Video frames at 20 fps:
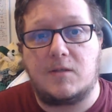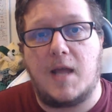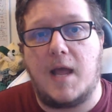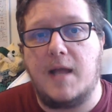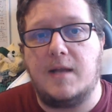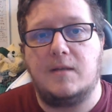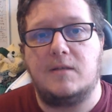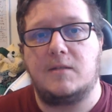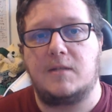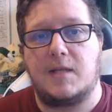
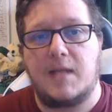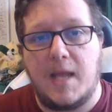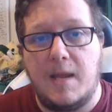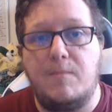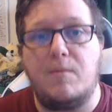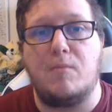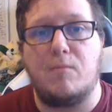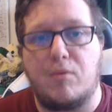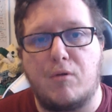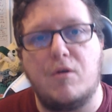and
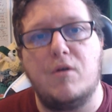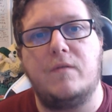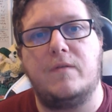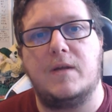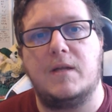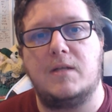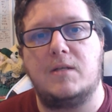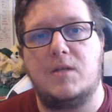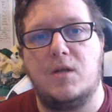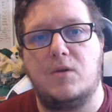keep
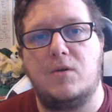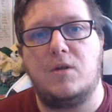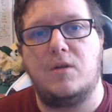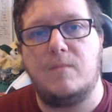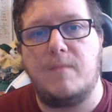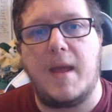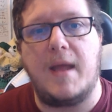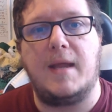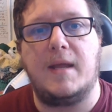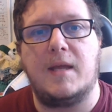improving until you
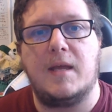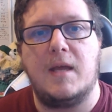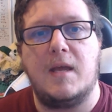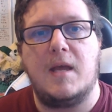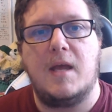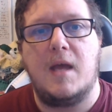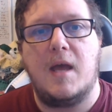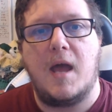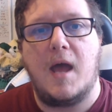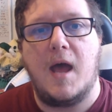make
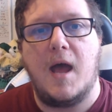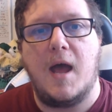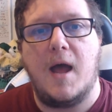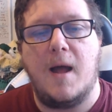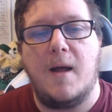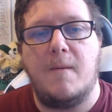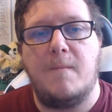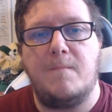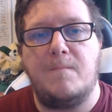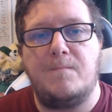
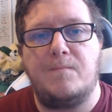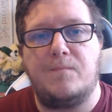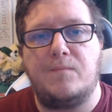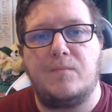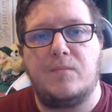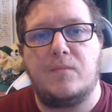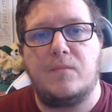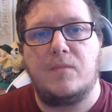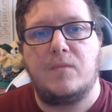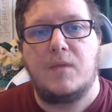um,
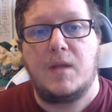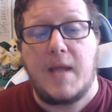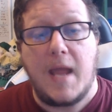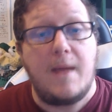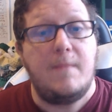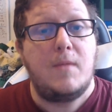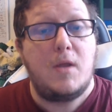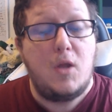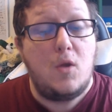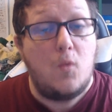the
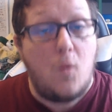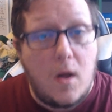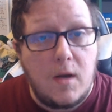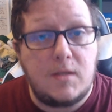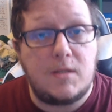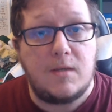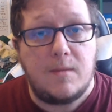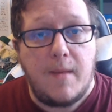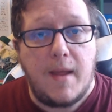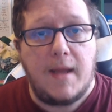game that you
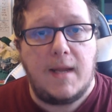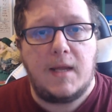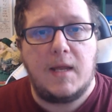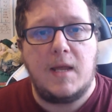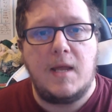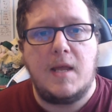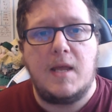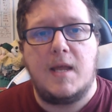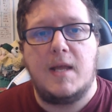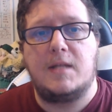want to make.
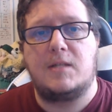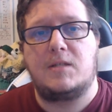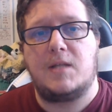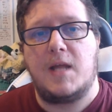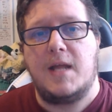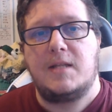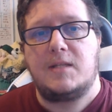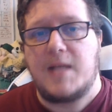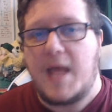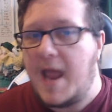It's
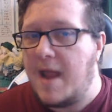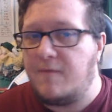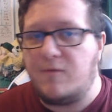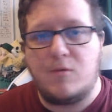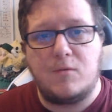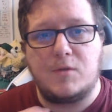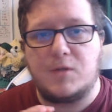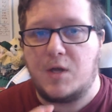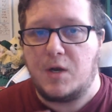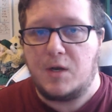it's everyone's got